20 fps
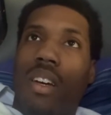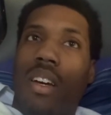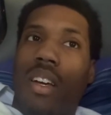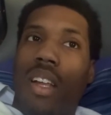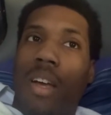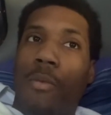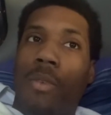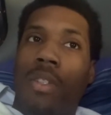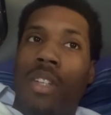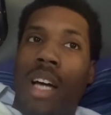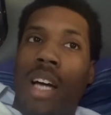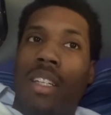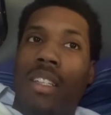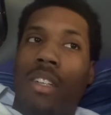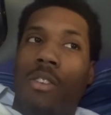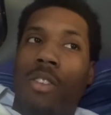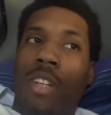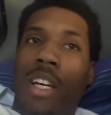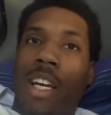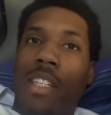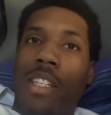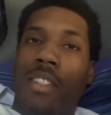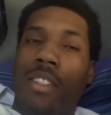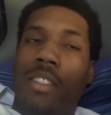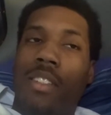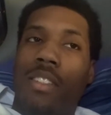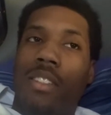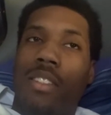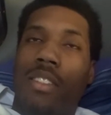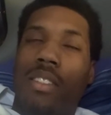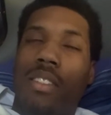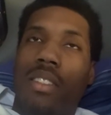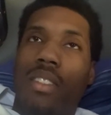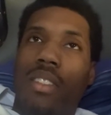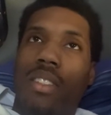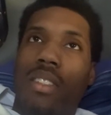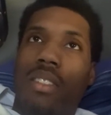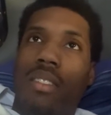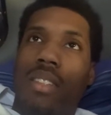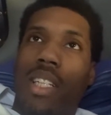I went to all the locations
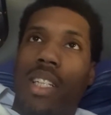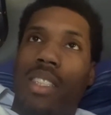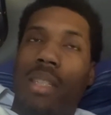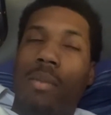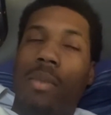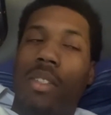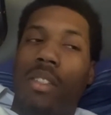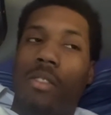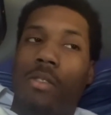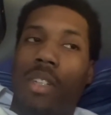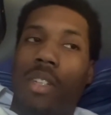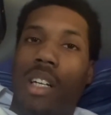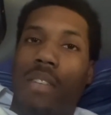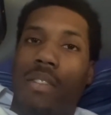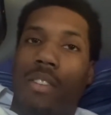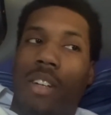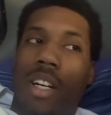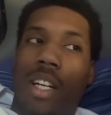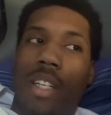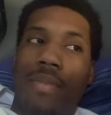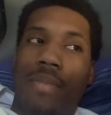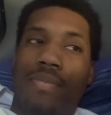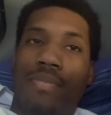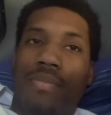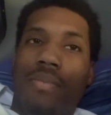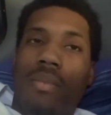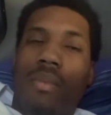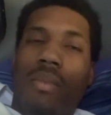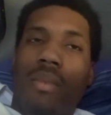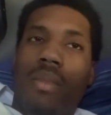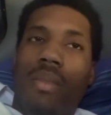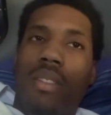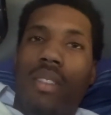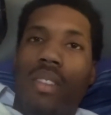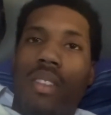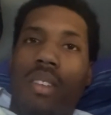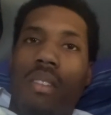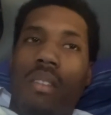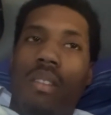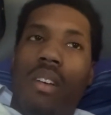that sent me to whatever, right?
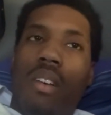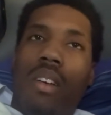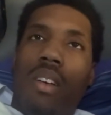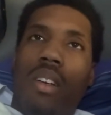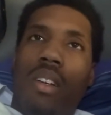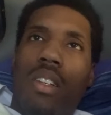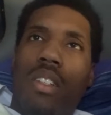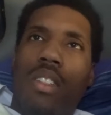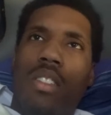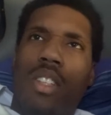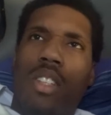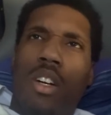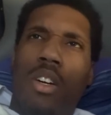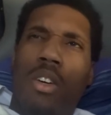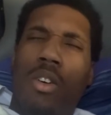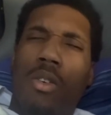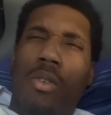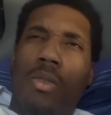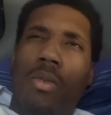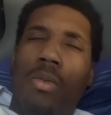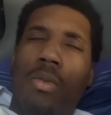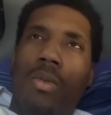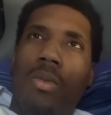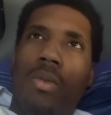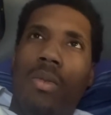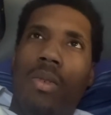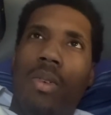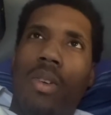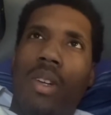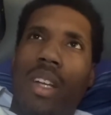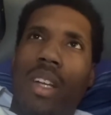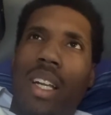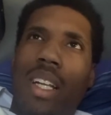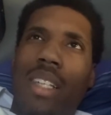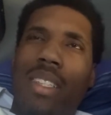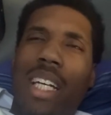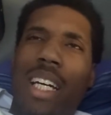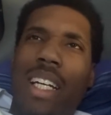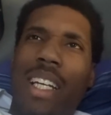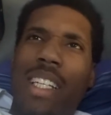So,
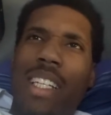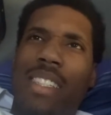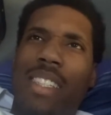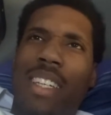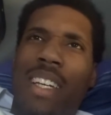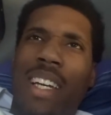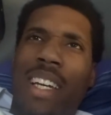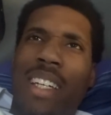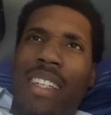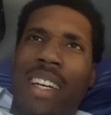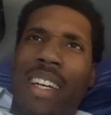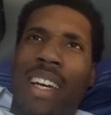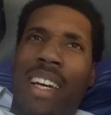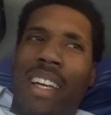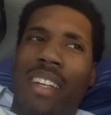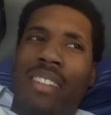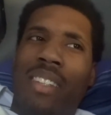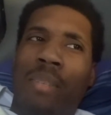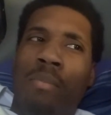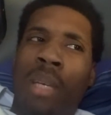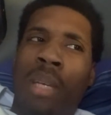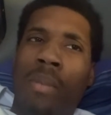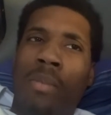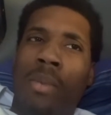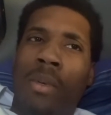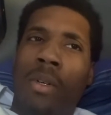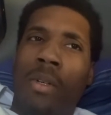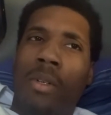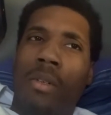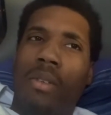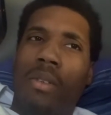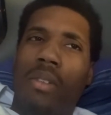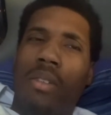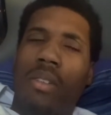now they're saying that the people